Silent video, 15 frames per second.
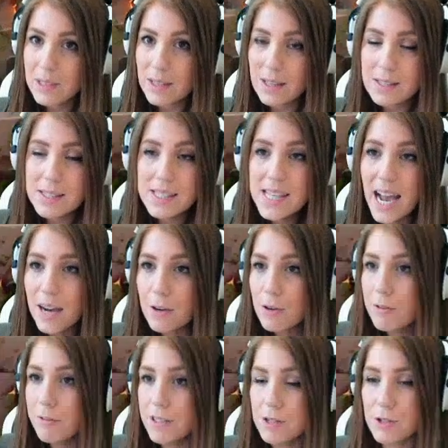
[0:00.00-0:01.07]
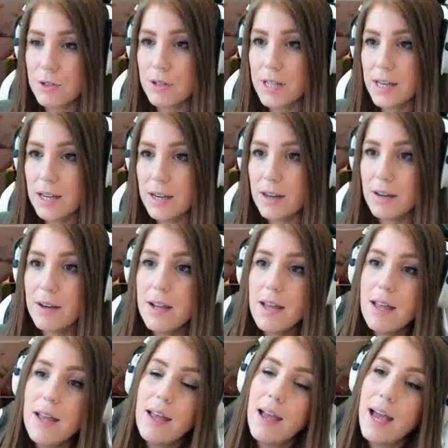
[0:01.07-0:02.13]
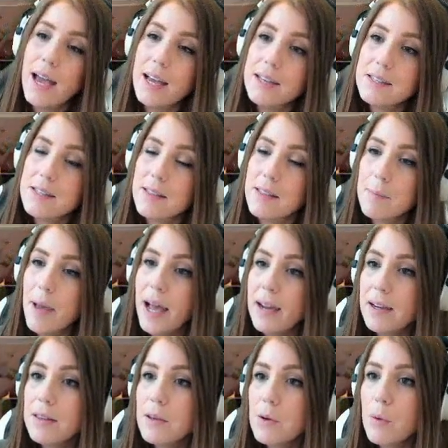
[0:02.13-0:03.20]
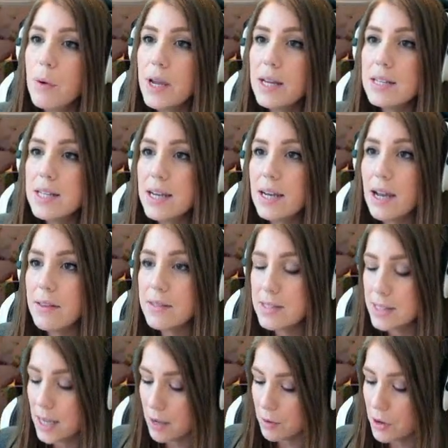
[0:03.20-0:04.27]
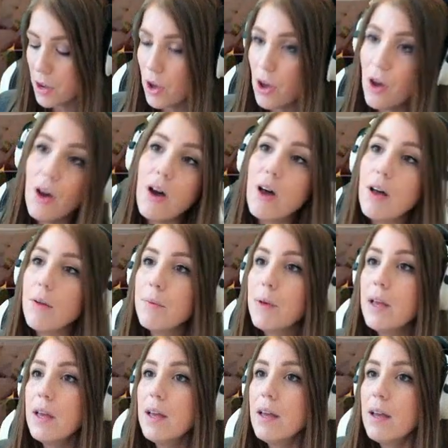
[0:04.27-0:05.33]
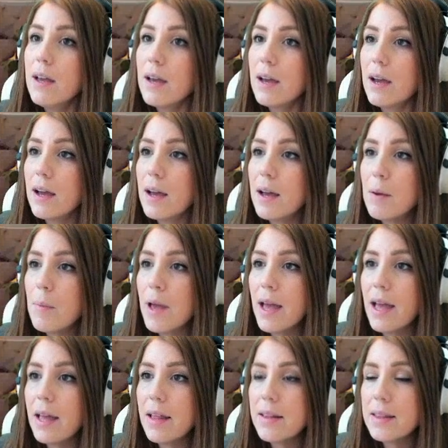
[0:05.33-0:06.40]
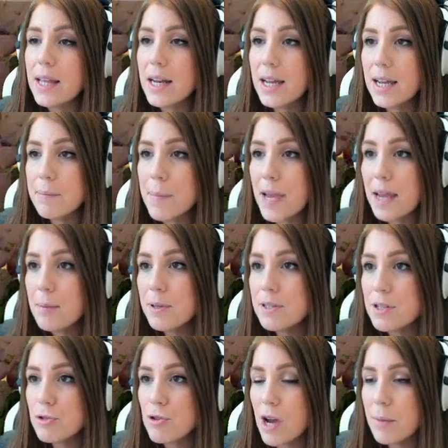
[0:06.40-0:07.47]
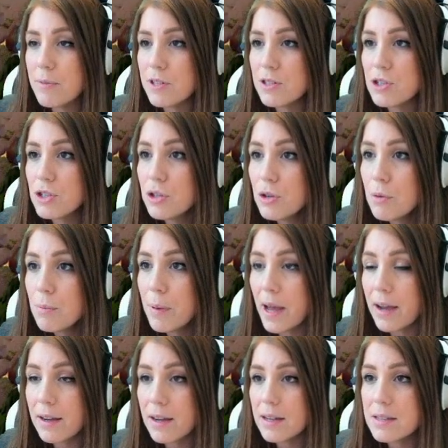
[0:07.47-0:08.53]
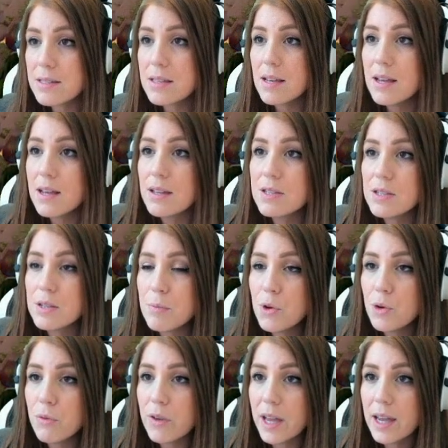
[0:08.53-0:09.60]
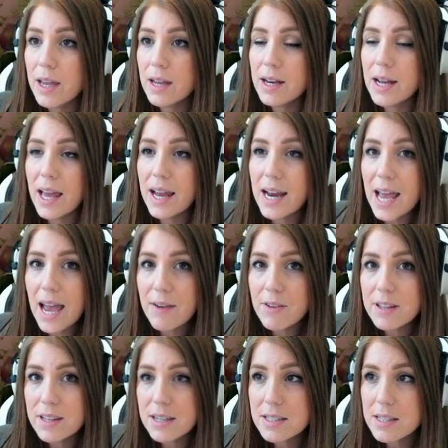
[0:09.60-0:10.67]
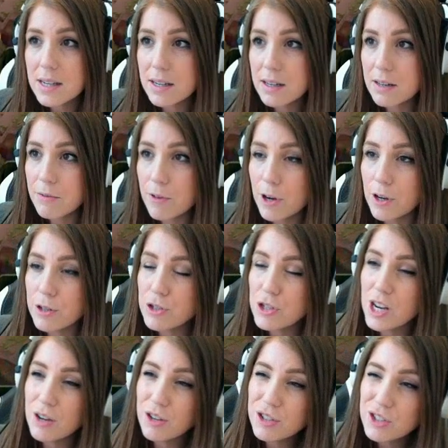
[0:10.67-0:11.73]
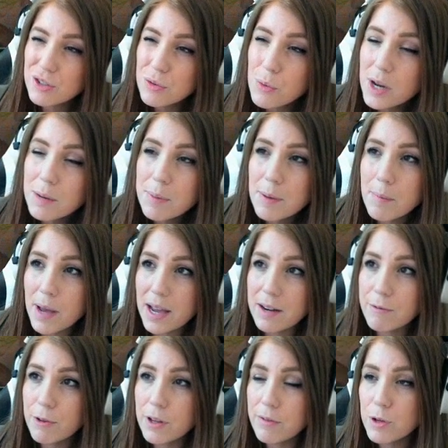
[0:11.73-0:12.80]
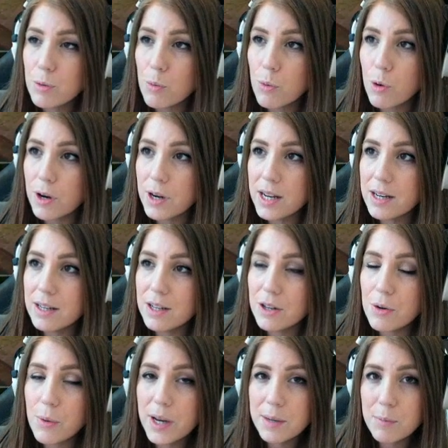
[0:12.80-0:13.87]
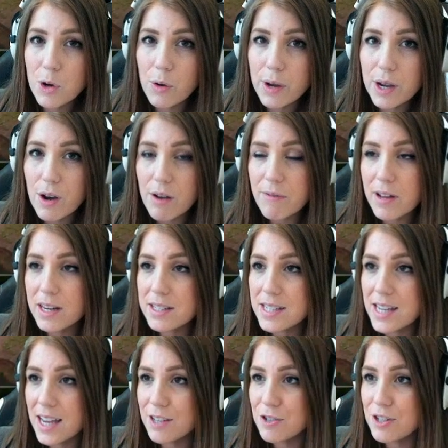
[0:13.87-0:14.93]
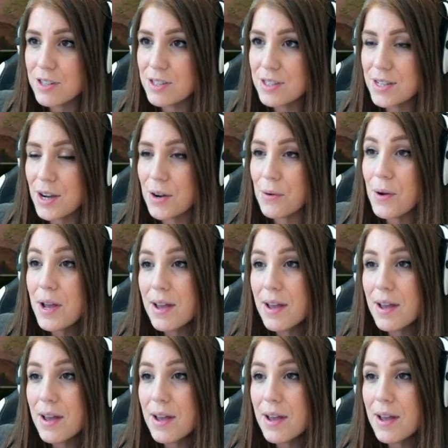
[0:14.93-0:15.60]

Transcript: sacrificial here as the Pekka the Queen take on the Town Hall, um, and then I am able to drop the two Pekkas to move in, and everything is going to converge. Now you do want to be mindful of your Warden, you don't want him going off on a tangent, so